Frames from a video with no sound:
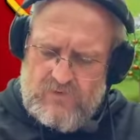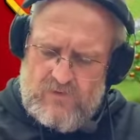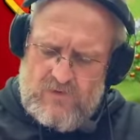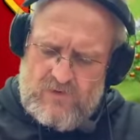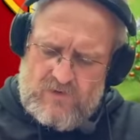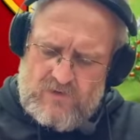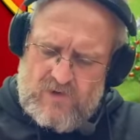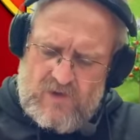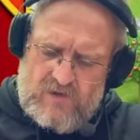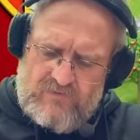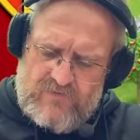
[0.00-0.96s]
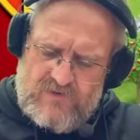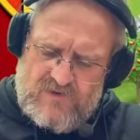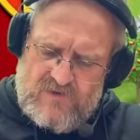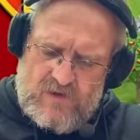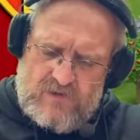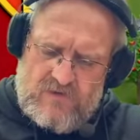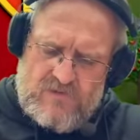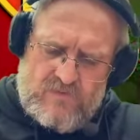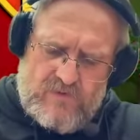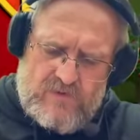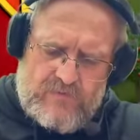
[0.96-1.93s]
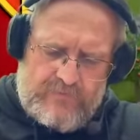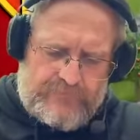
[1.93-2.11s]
You got a good eye for design as well.